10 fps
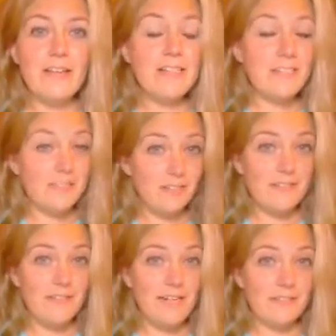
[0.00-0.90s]
He still has
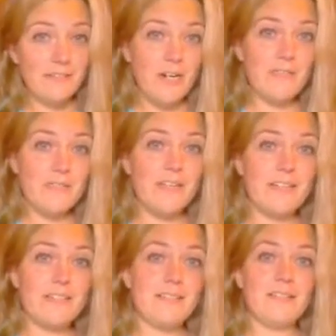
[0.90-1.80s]
an active driver's
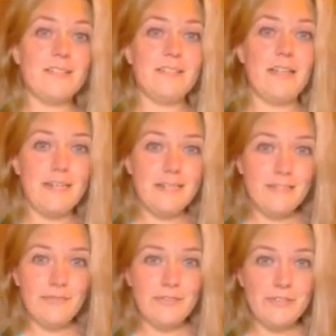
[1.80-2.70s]
license.
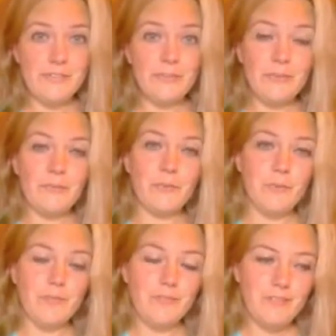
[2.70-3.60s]
97 years old, of course.